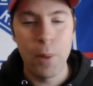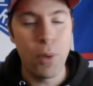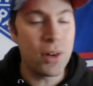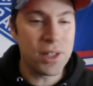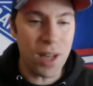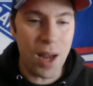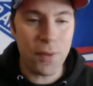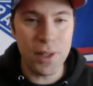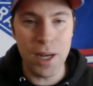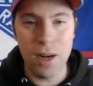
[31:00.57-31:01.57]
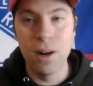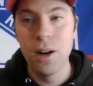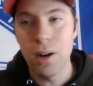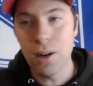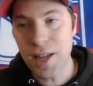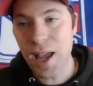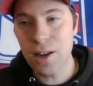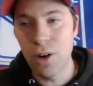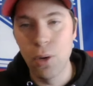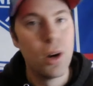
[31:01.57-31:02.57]
whether it's Lafreniere or
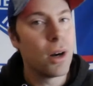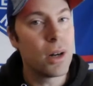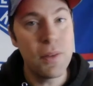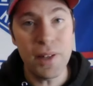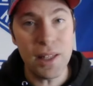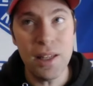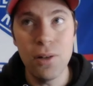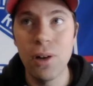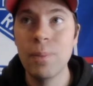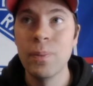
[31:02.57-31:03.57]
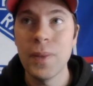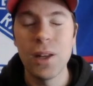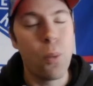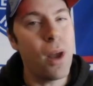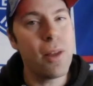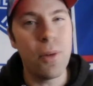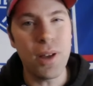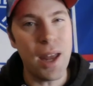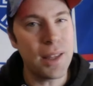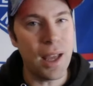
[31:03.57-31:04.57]
Kako or even Hedl, you know, one of them will
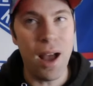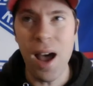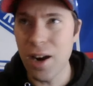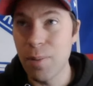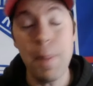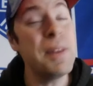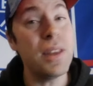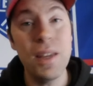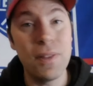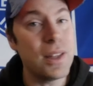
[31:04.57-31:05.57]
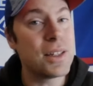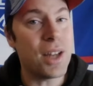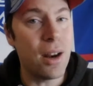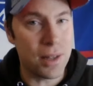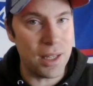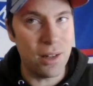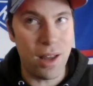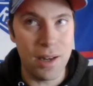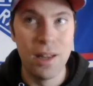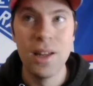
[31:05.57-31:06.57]
kind of get hot, or maybe even the entire kid
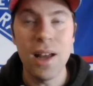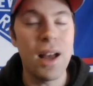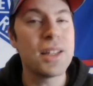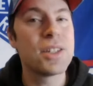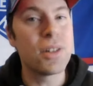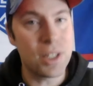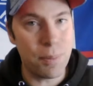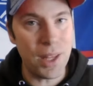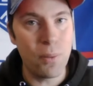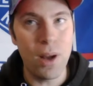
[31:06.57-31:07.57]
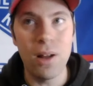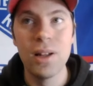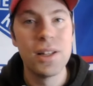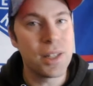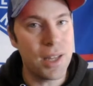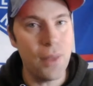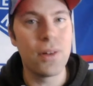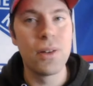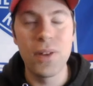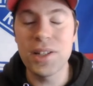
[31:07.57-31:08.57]
line starts to play well
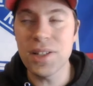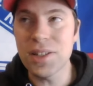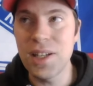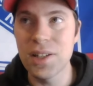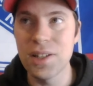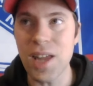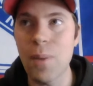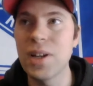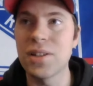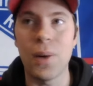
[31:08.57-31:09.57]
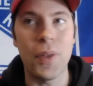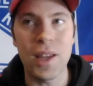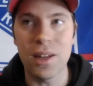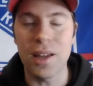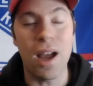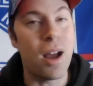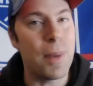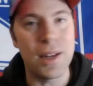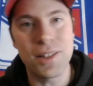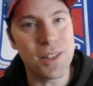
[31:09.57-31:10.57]
together in recent seasons. And we start thinking like, oh
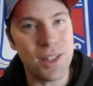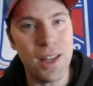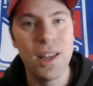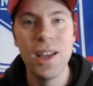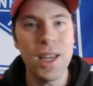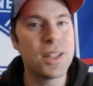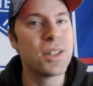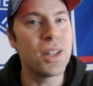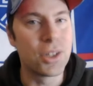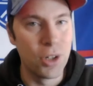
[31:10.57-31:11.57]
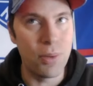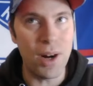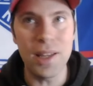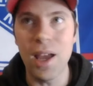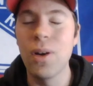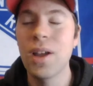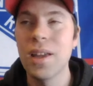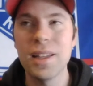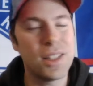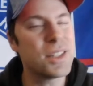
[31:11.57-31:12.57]
man, is this it? Is this the true breakout?
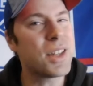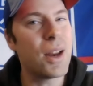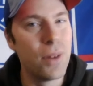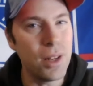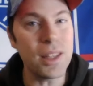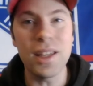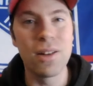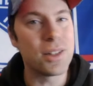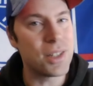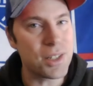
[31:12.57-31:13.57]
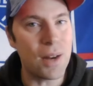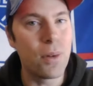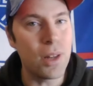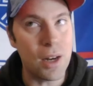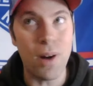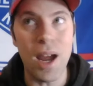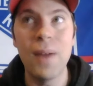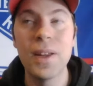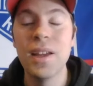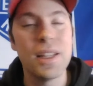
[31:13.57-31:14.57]
Is this guy really here? Is this guy really
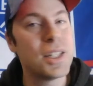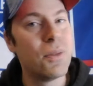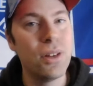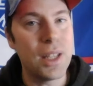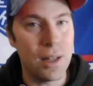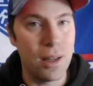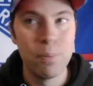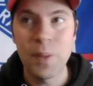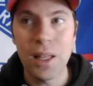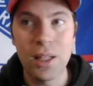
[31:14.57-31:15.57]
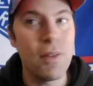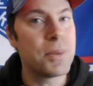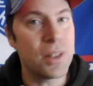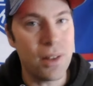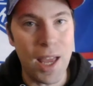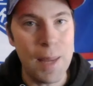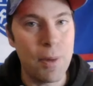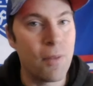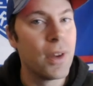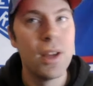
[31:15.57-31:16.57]
arrived? Is he really going to live up to the hype
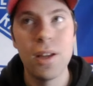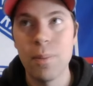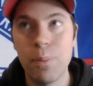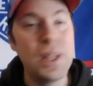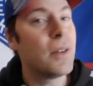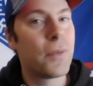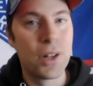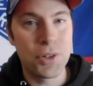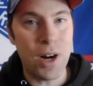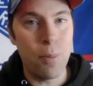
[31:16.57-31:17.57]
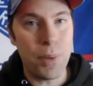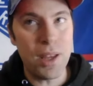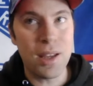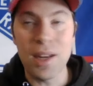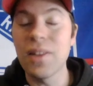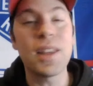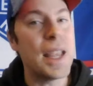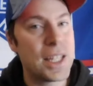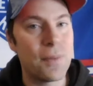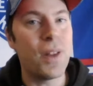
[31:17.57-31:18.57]
of being a first round pick? And in the
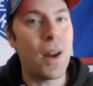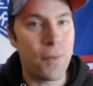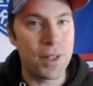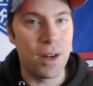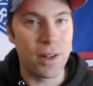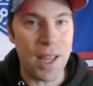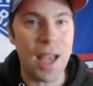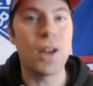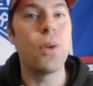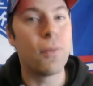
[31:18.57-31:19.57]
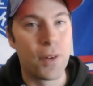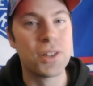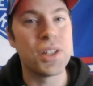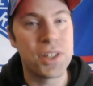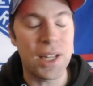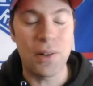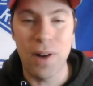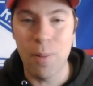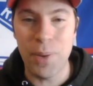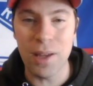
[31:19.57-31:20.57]
case of Lafreniere and Kako, a first and second
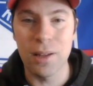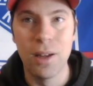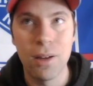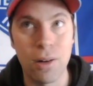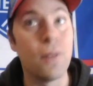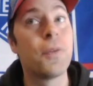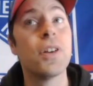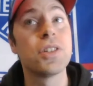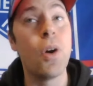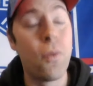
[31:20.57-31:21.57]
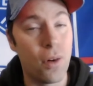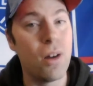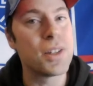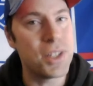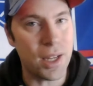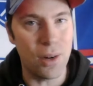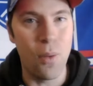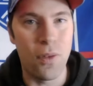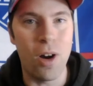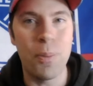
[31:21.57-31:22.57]
round pick, or a first overall and second
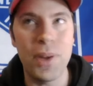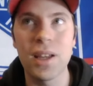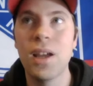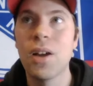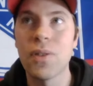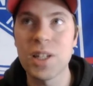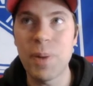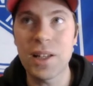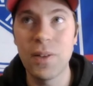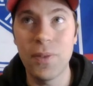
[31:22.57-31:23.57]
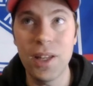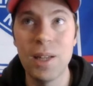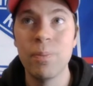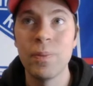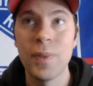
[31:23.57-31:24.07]
overall pick respectively.